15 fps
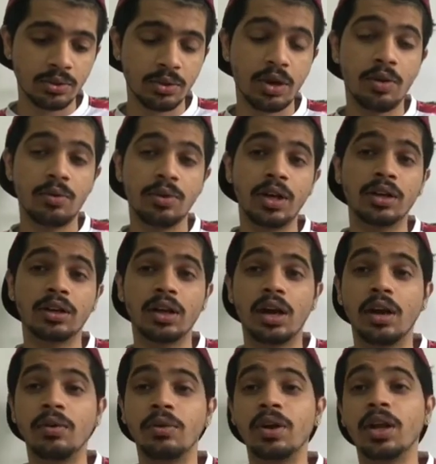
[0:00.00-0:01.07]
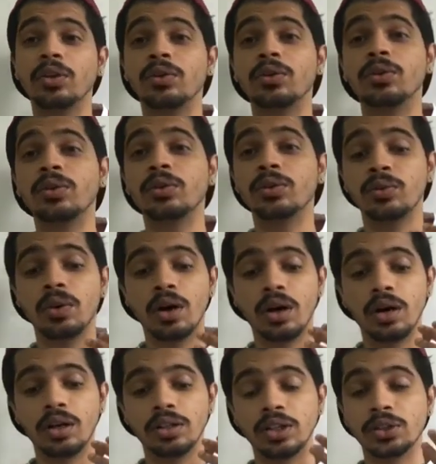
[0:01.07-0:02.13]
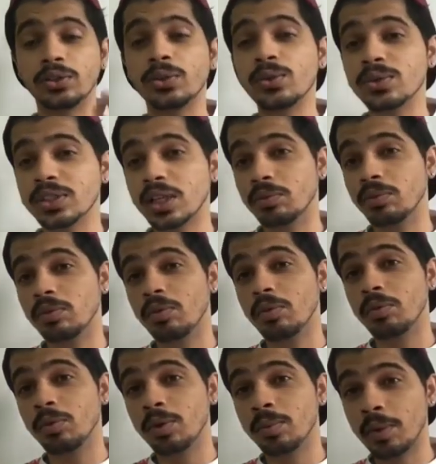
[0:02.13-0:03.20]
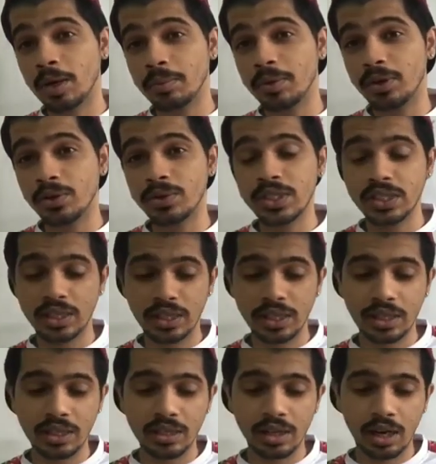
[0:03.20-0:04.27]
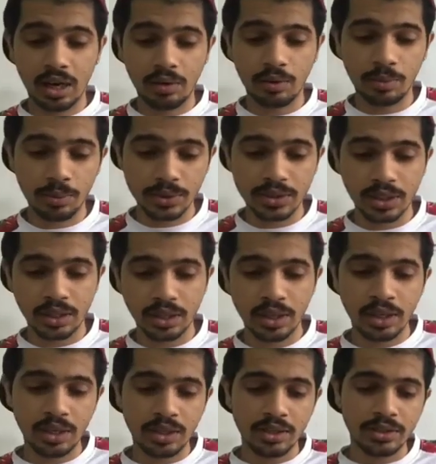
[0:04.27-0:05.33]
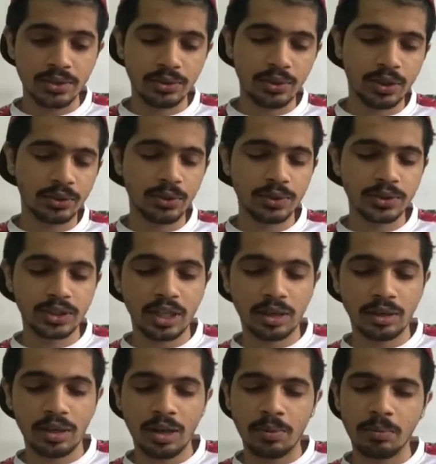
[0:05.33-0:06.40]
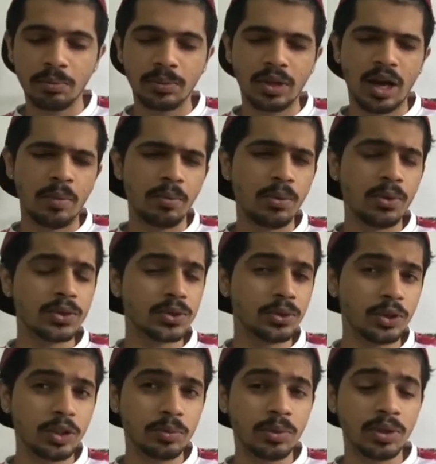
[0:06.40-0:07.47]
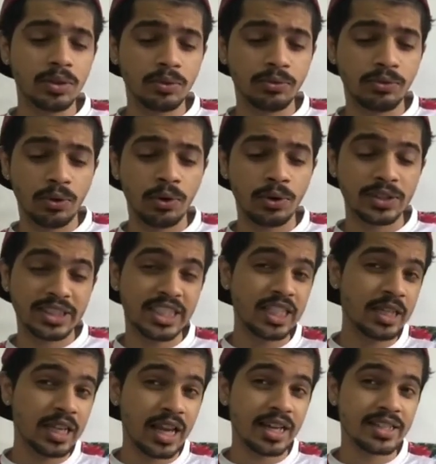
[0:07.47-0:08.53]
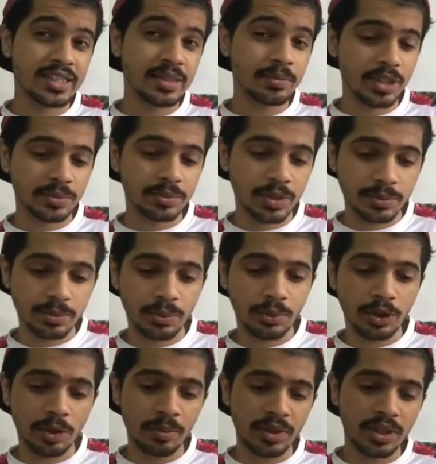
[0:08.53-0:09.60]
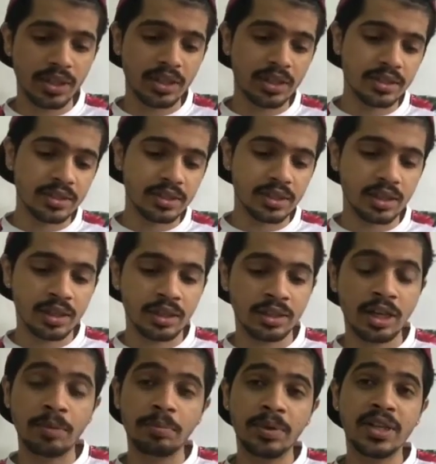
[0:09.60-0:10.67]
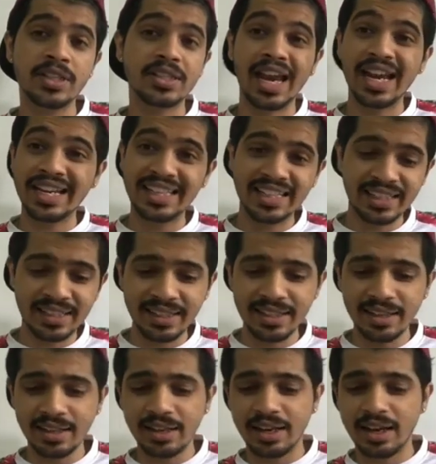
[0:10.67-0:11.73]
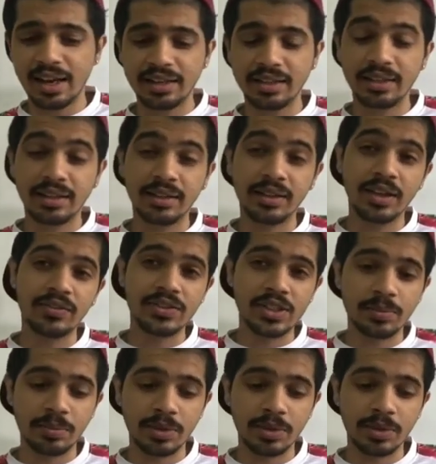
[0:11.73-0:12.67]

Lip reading: I would like to go to the tools that we might be using in our project. So the tools that are most suitable for C and C++ programming is NetBeans IDE and Dev C++.